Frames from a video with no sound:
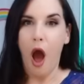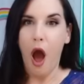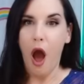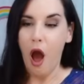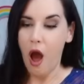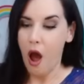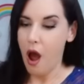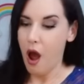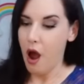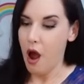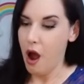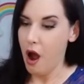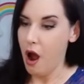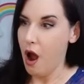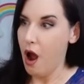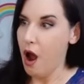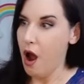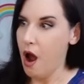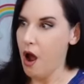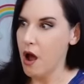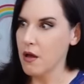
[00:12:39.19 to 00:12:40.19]
What?
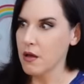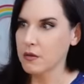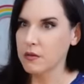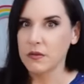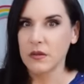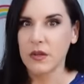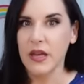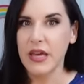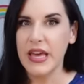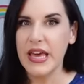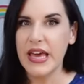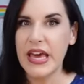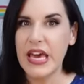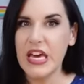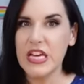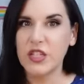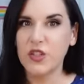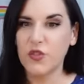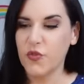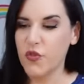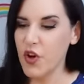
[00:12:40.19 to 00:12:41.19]

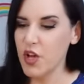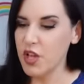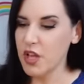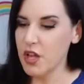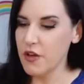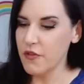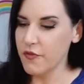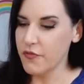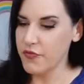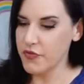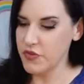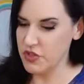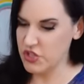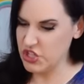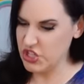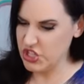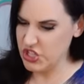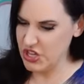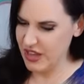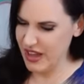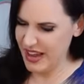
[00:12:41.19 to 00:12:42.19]
He's full of
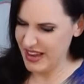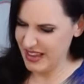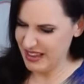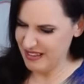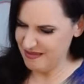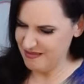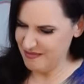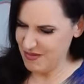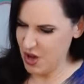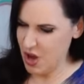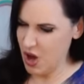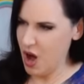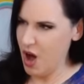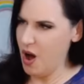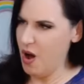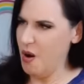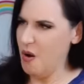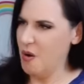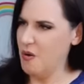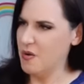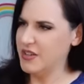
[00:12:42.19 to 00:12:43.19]
like
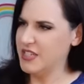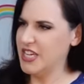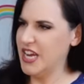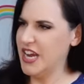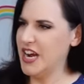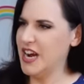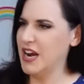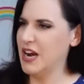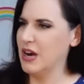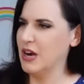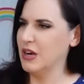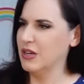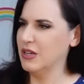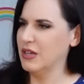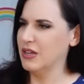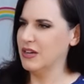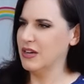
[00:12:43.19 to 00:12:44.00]
Oh, dear.